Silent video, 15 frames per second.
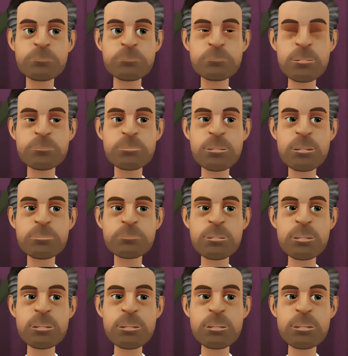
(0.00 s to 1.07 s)
Don't care
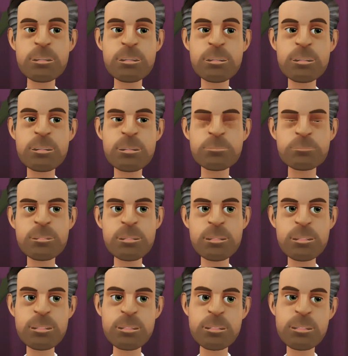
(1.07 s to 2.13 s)
about black people.
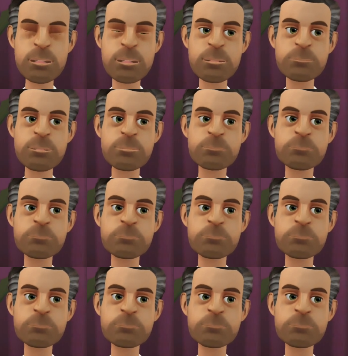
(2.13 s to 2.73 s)
Protect your own interests.